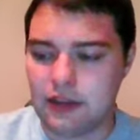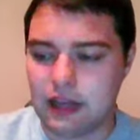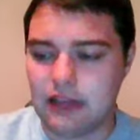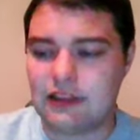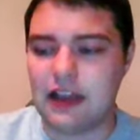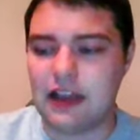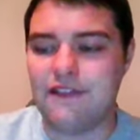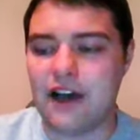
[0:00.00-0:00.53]
I
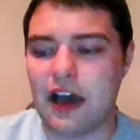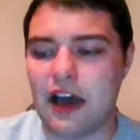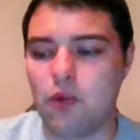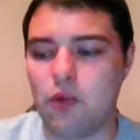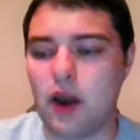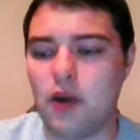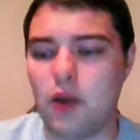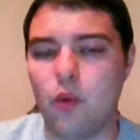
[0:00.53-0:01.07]
think they find
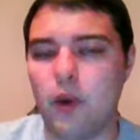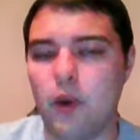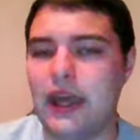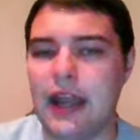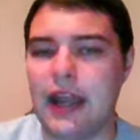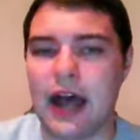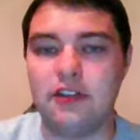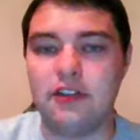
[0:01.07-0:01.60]
a way to
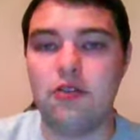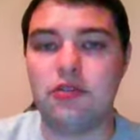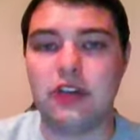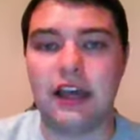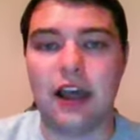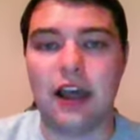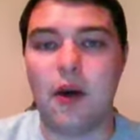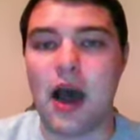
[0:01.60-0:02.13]
win. I do
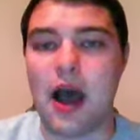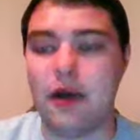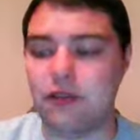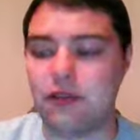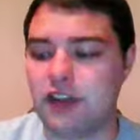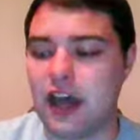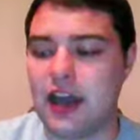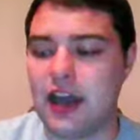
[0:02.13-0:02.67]
think
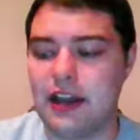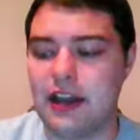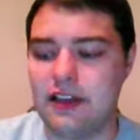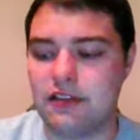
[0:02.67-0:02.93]
Ohio State